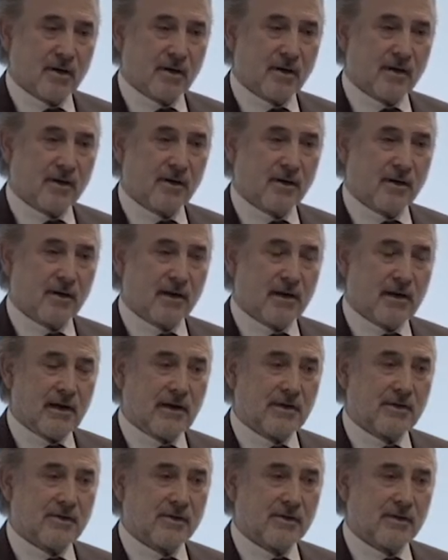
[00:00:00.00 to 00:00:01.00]

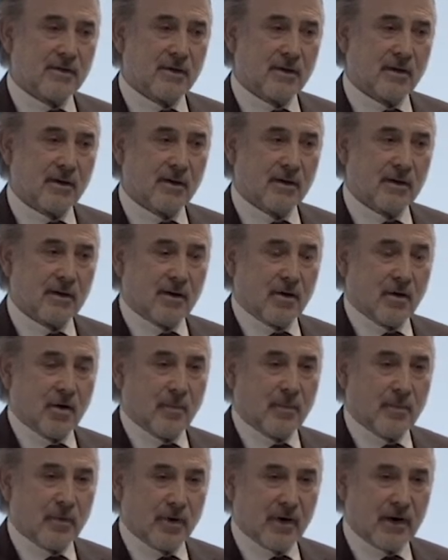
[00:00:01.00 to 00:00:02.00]
It
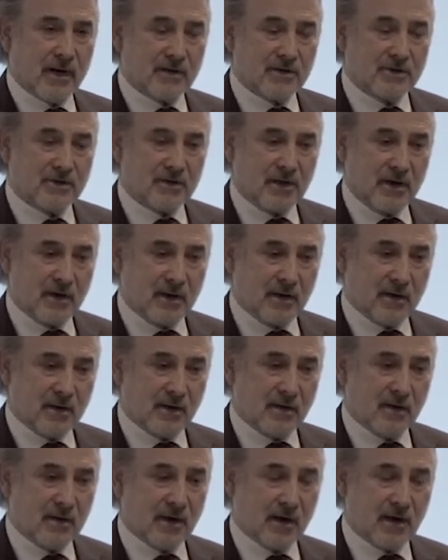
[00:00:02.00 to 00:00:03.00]
operates
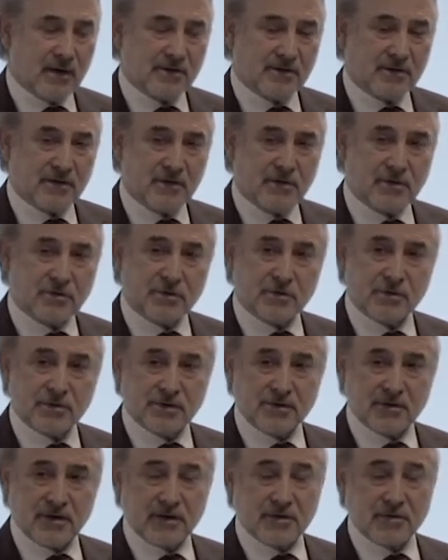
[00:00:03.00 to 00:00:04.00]
in 19
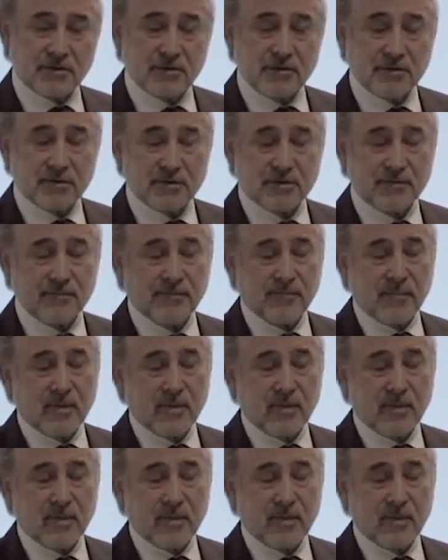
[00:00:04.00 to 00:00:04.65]
jurisdictions,